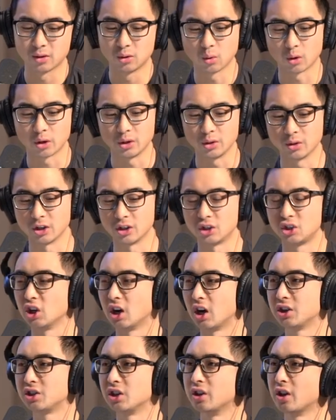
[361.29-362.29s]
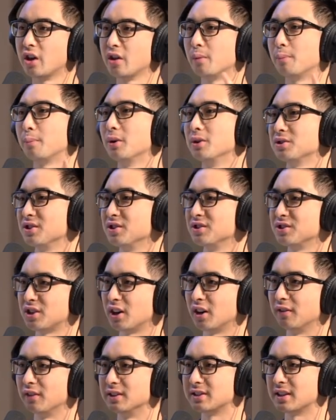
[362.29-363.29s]
who are you to judge another person's
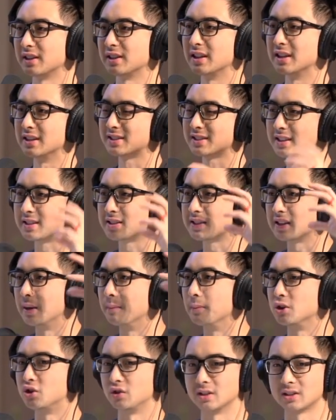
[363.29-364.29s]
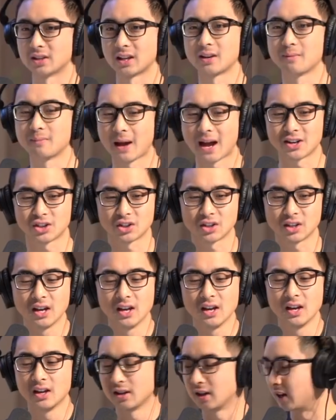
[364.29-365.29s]
servants, and it's this imagery. It's like, imagine,
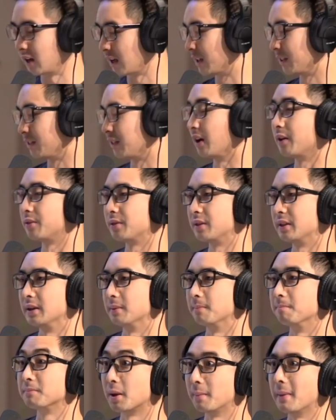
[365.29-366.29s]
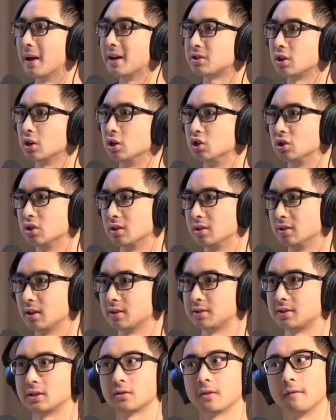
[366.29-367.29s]
uh, and, and the the message
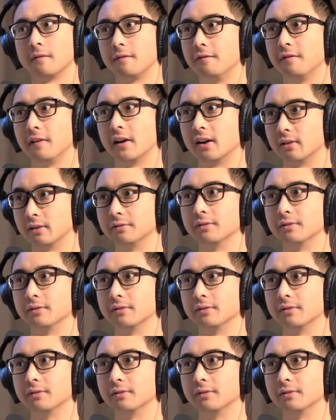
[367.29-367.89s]
does this very,